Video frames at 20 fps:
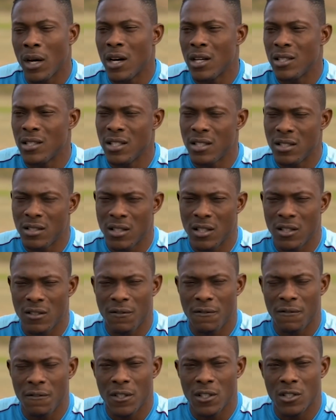because
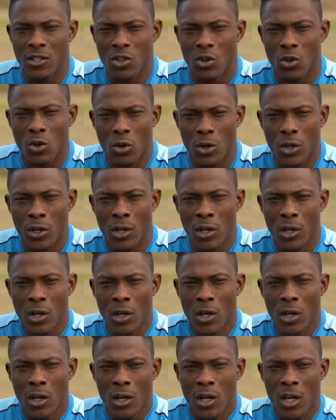it feels good
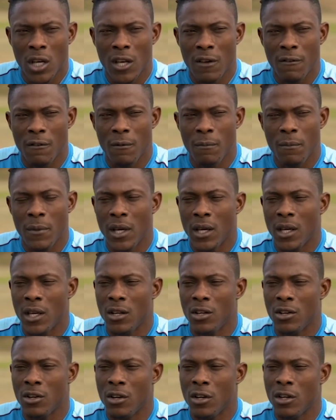even
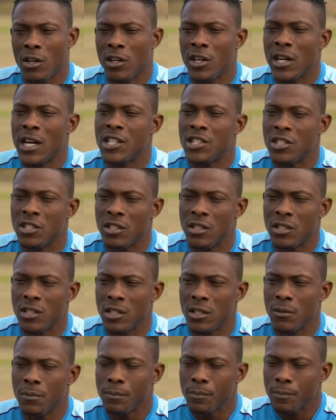making your national
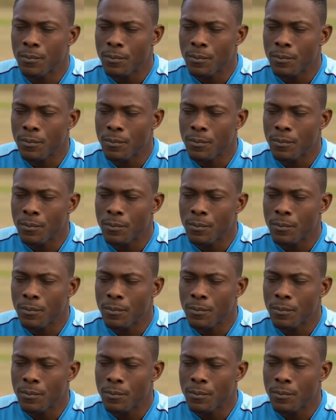team,